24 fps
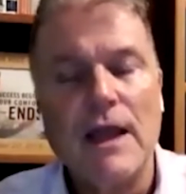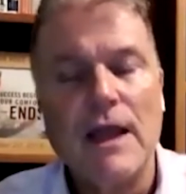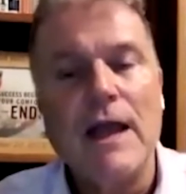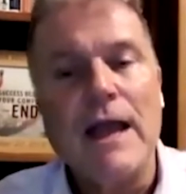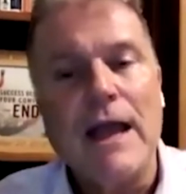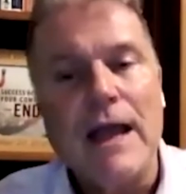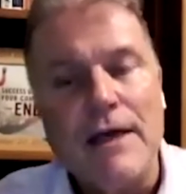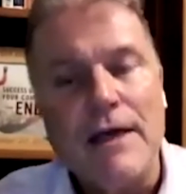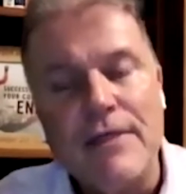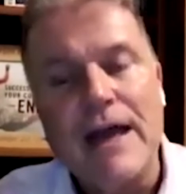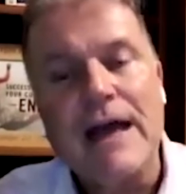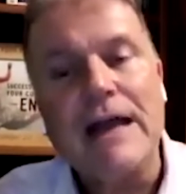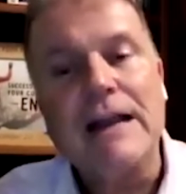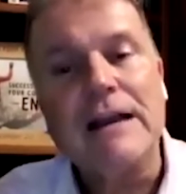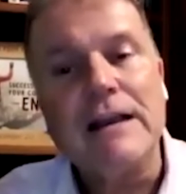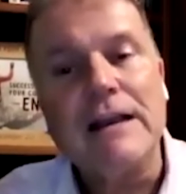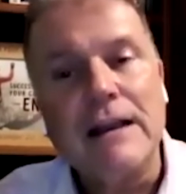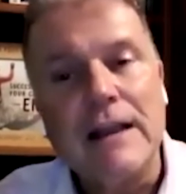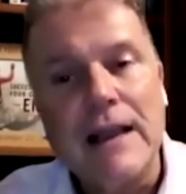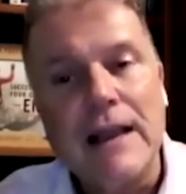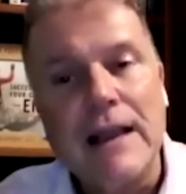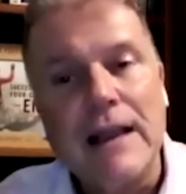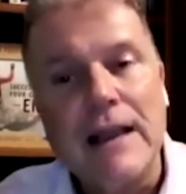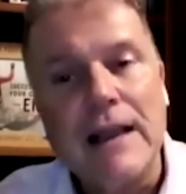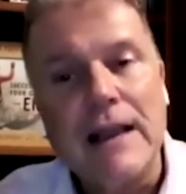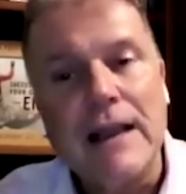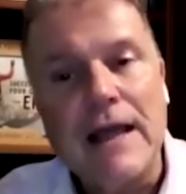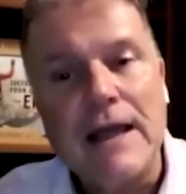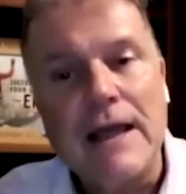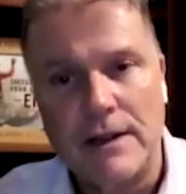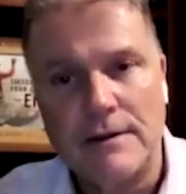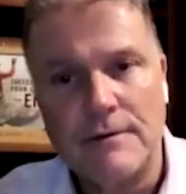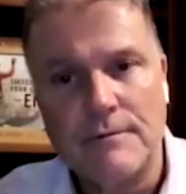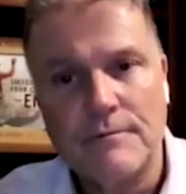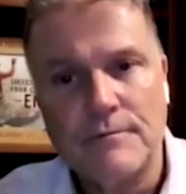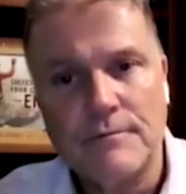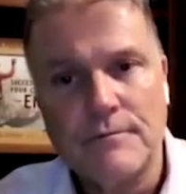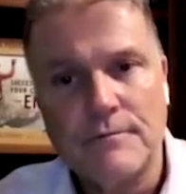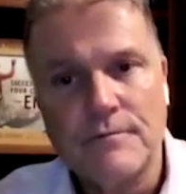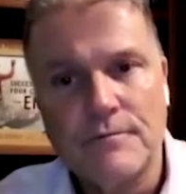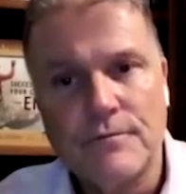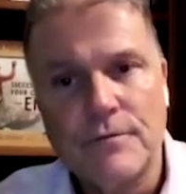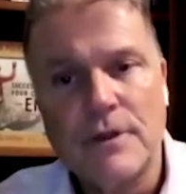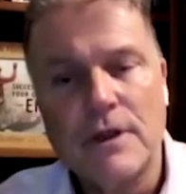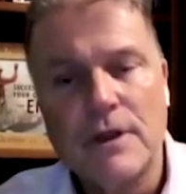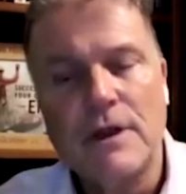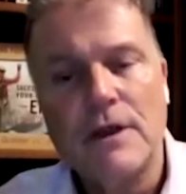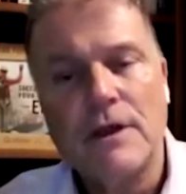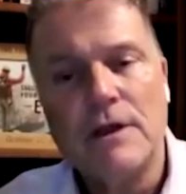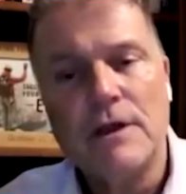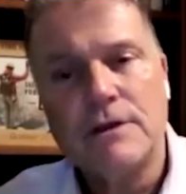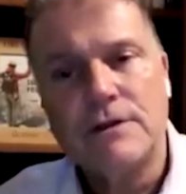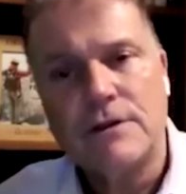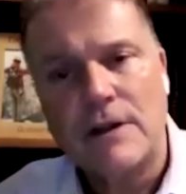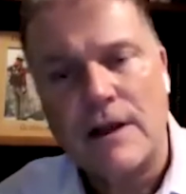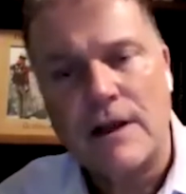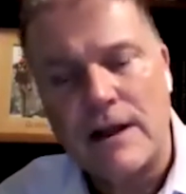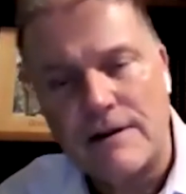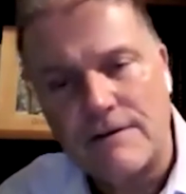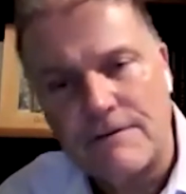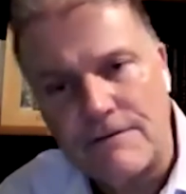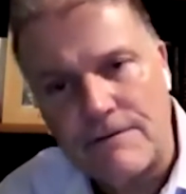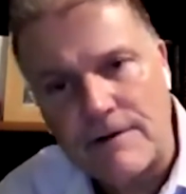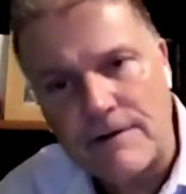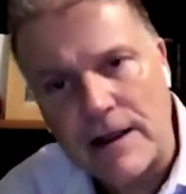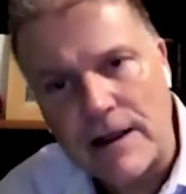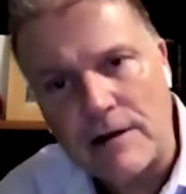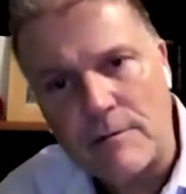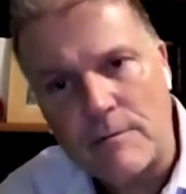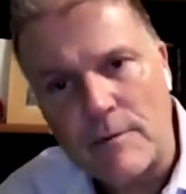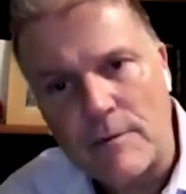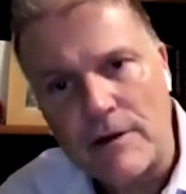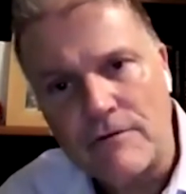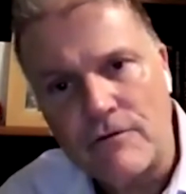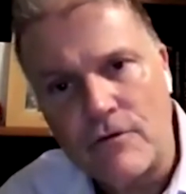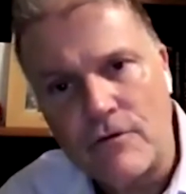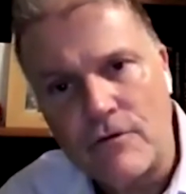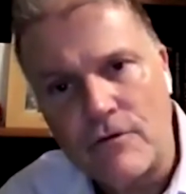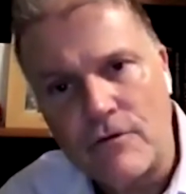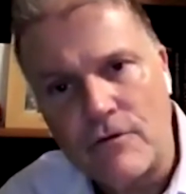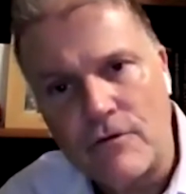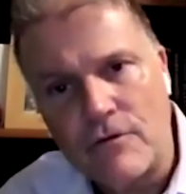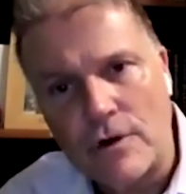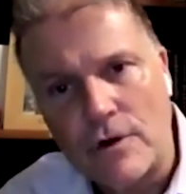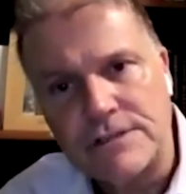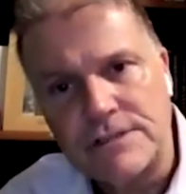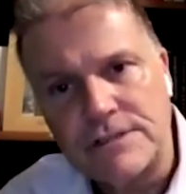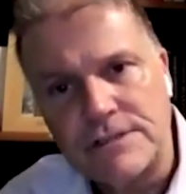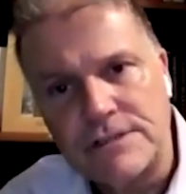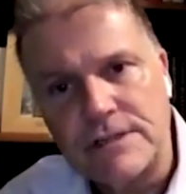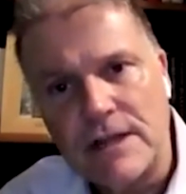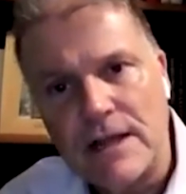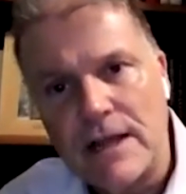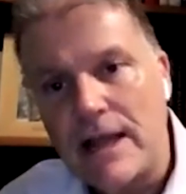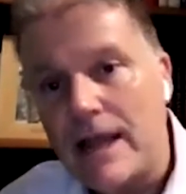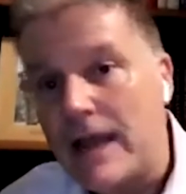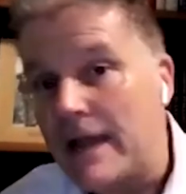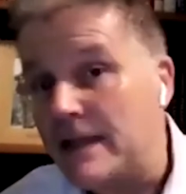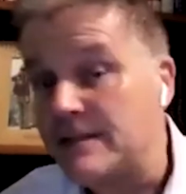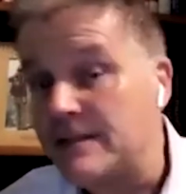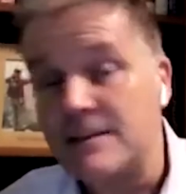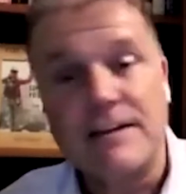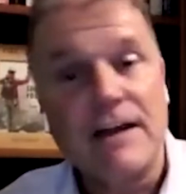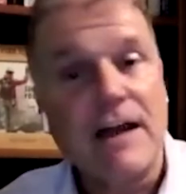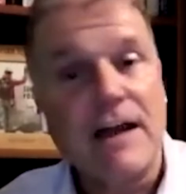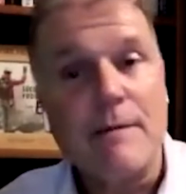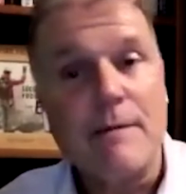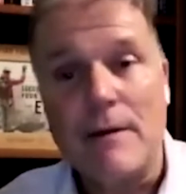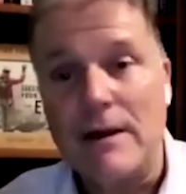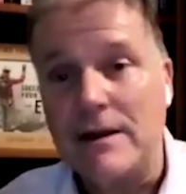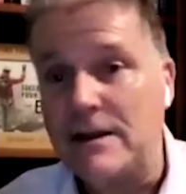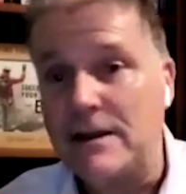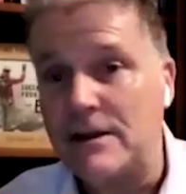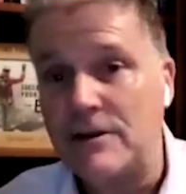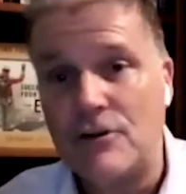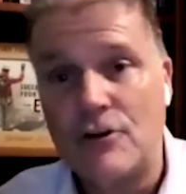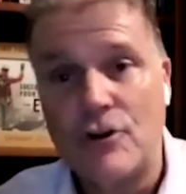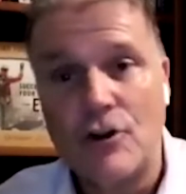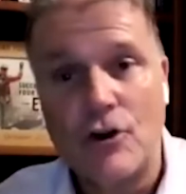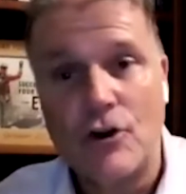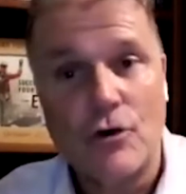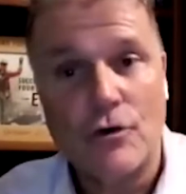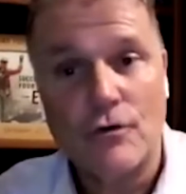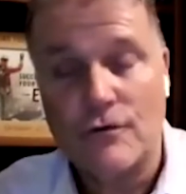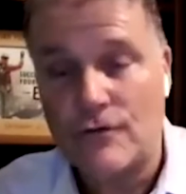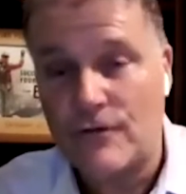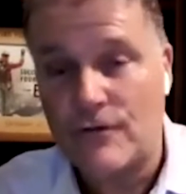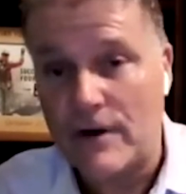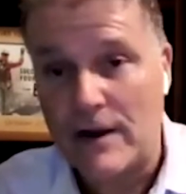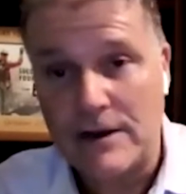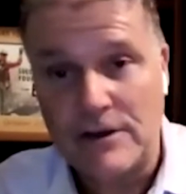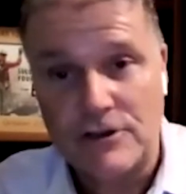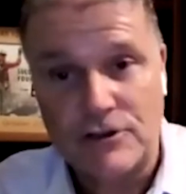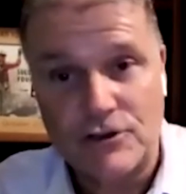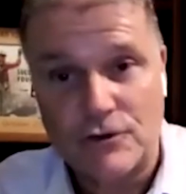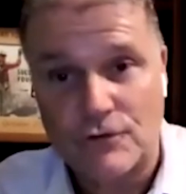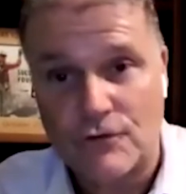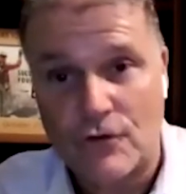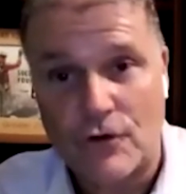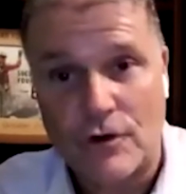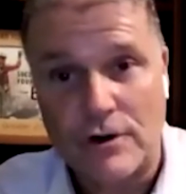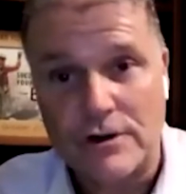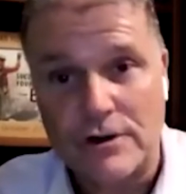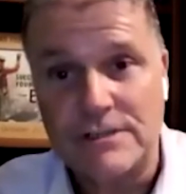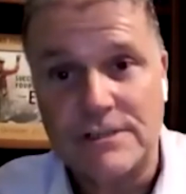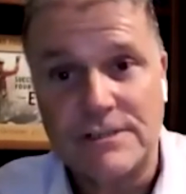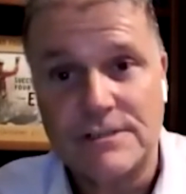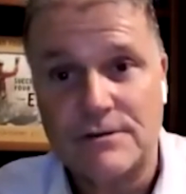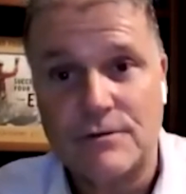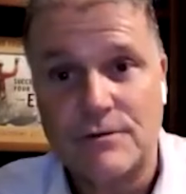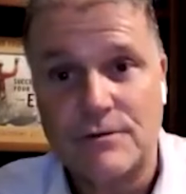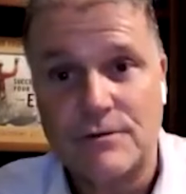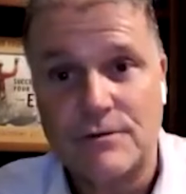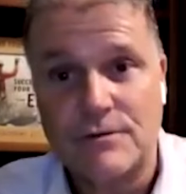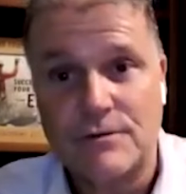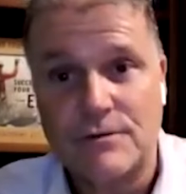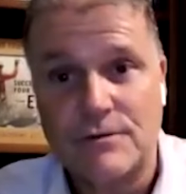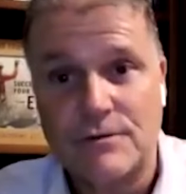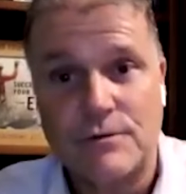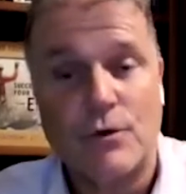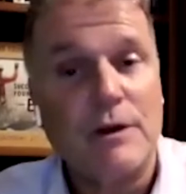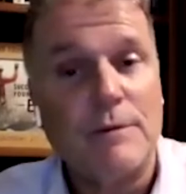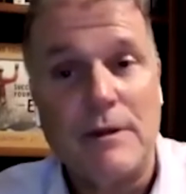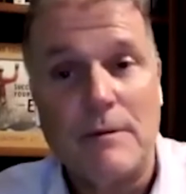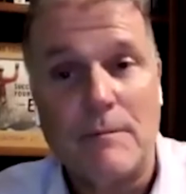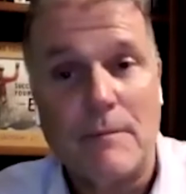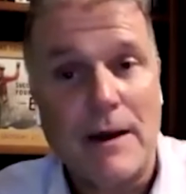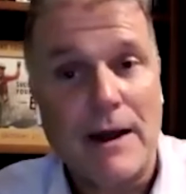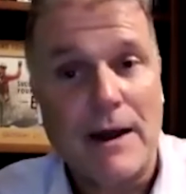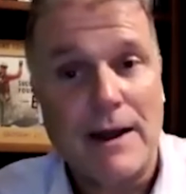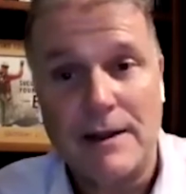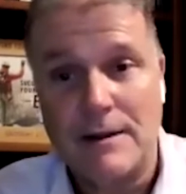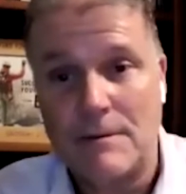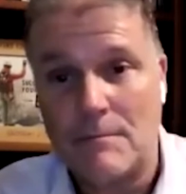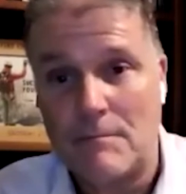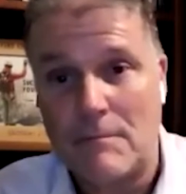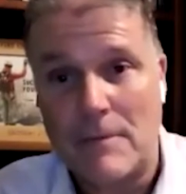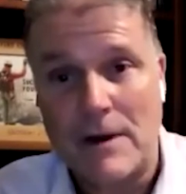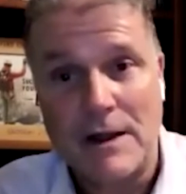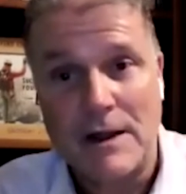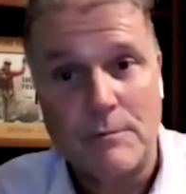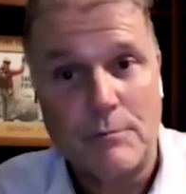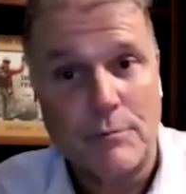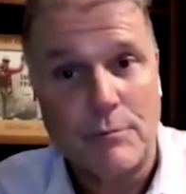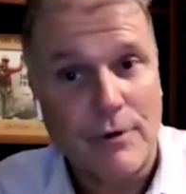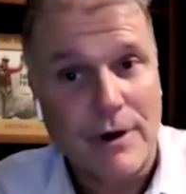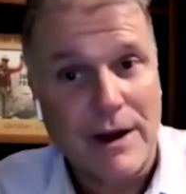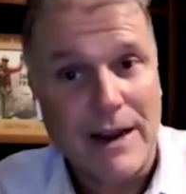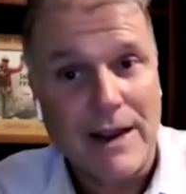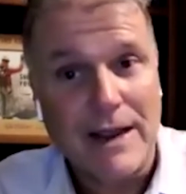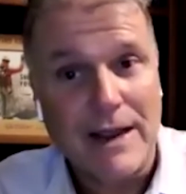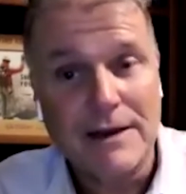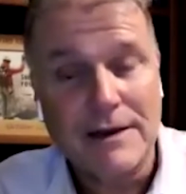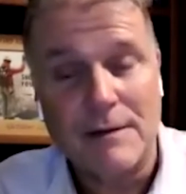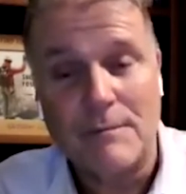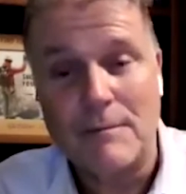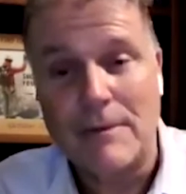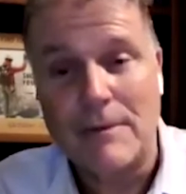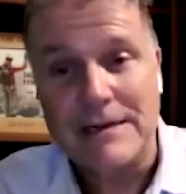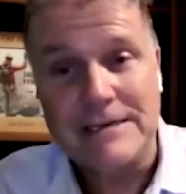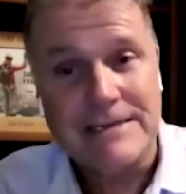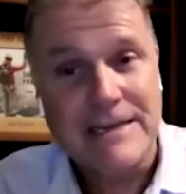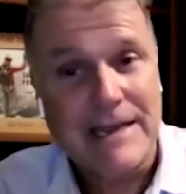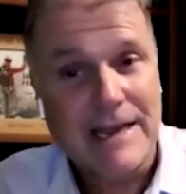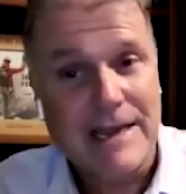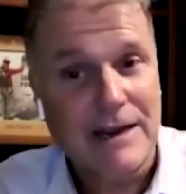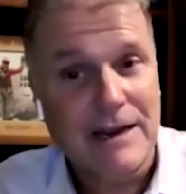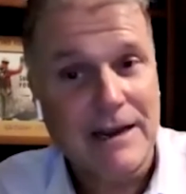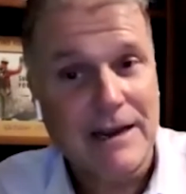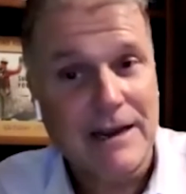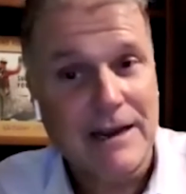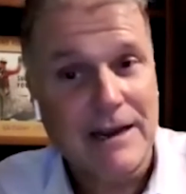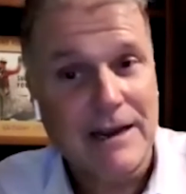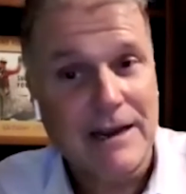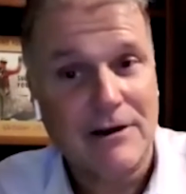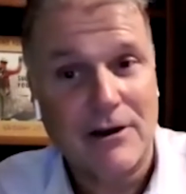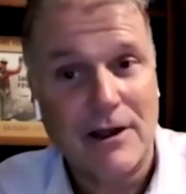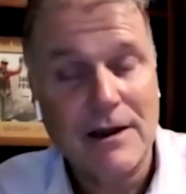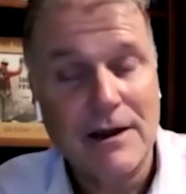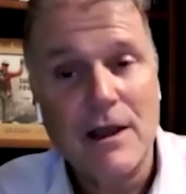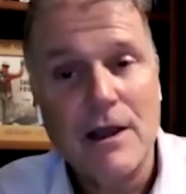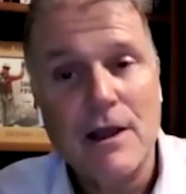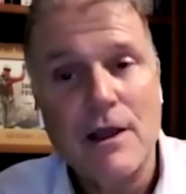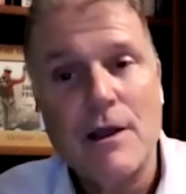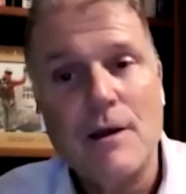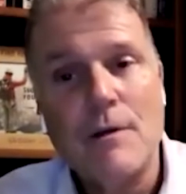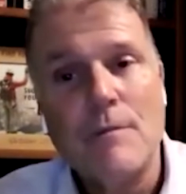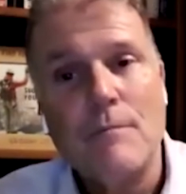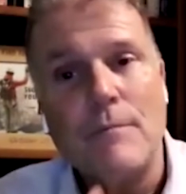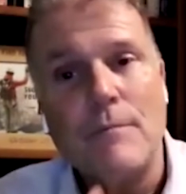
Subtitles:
Mm-hmm. And that led me to kind of find my voice. At the time, I didn't know Find Your Voice was going to be my brand and my tagline,